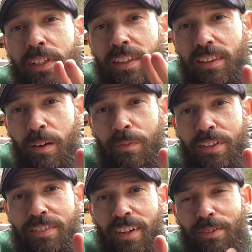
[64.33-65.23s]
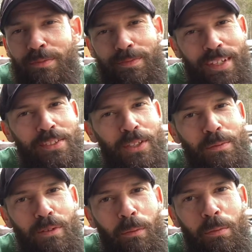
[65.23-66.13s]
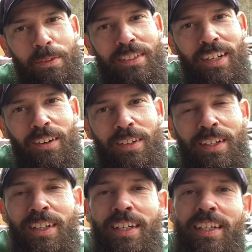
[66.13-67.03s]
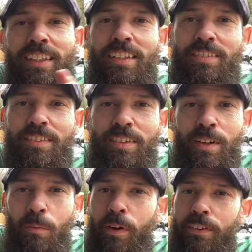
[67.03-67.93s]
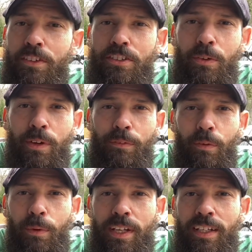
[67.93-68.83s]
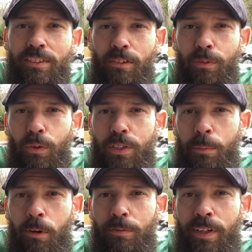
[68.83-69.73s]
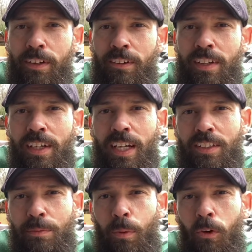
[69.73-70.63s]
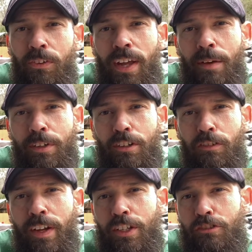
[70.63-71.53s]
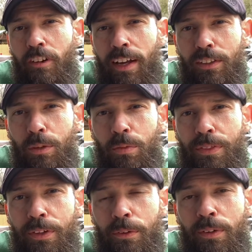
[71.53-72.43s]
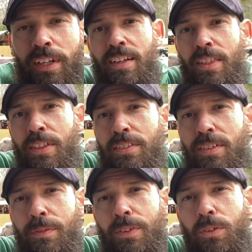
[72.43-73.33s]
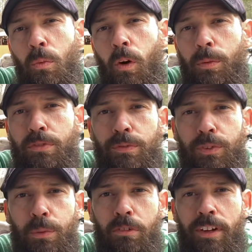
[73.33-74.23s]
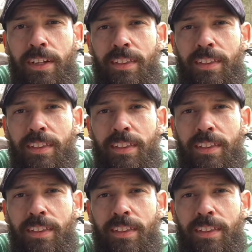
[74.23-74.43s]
love this stuff, as you can probably tell. Listen, whether you're just going out for weekends or a full-time RVer, it's important to have a great dry lube with you. This stuff is a waterproof lubricant